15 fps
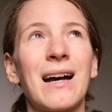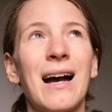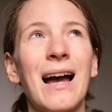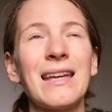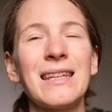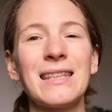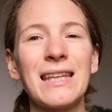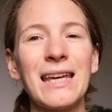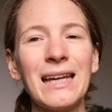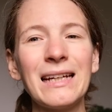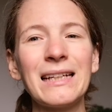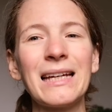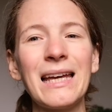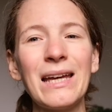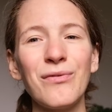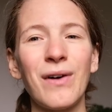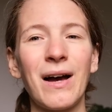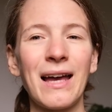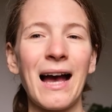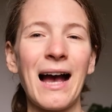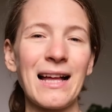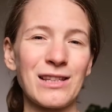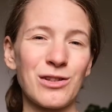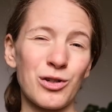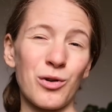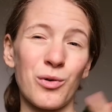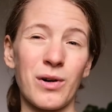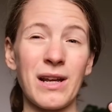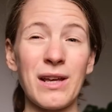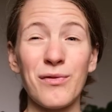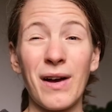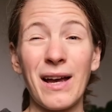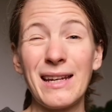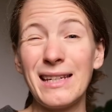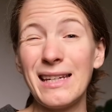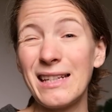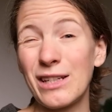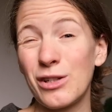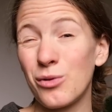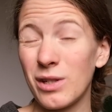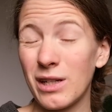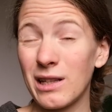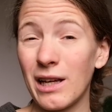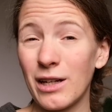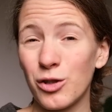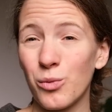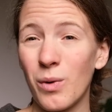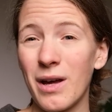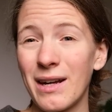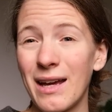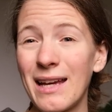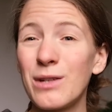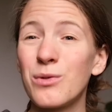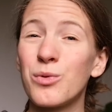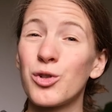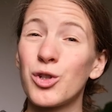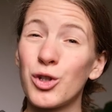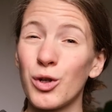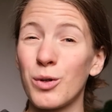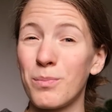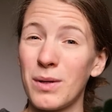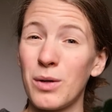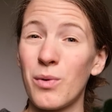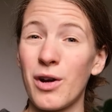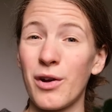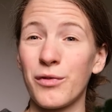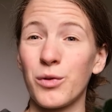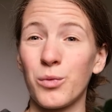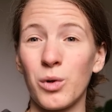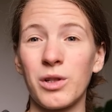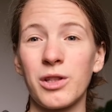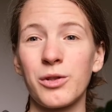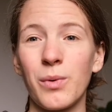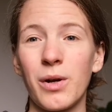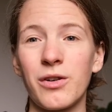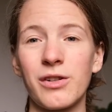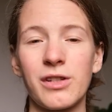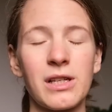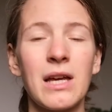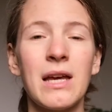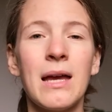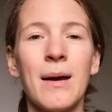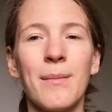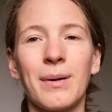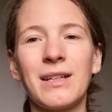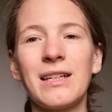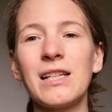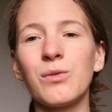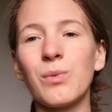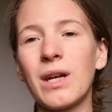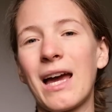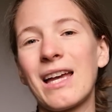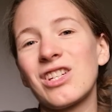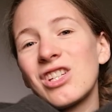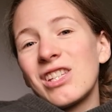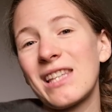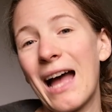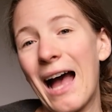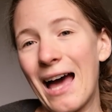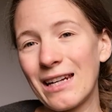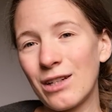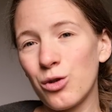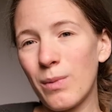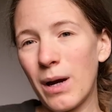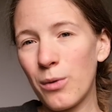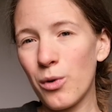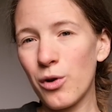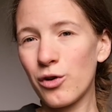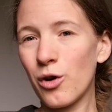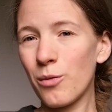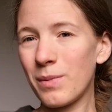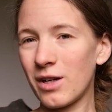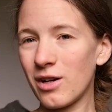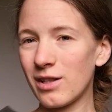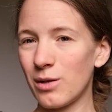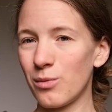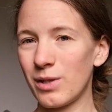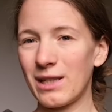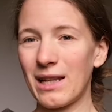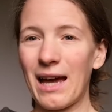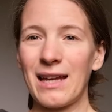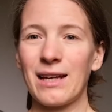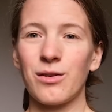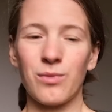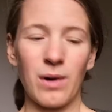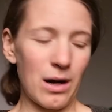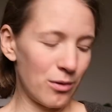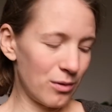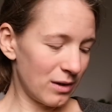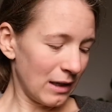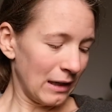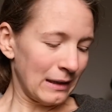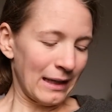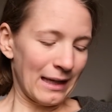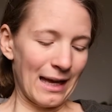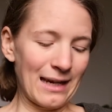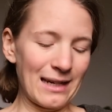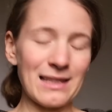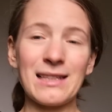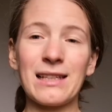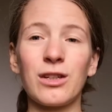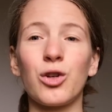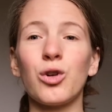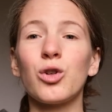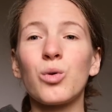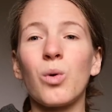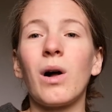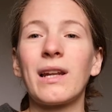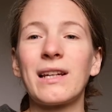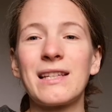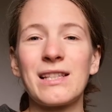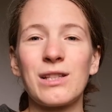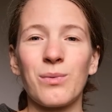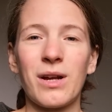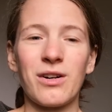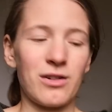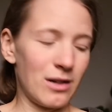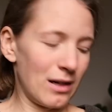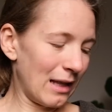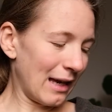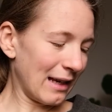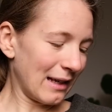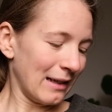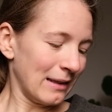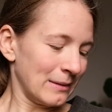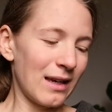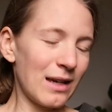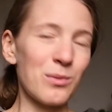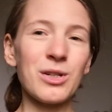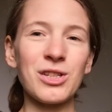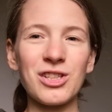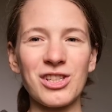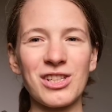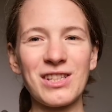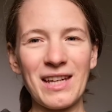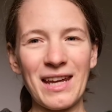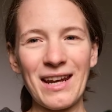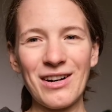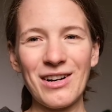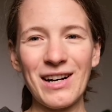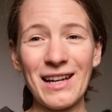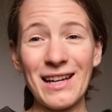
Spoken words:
I think if I had or if I needed to declutter one, it should be one of the woolen sweaters. But this one I just added to my wardrobe because it was lying around and it's a good quality sweater. Like, it was just there.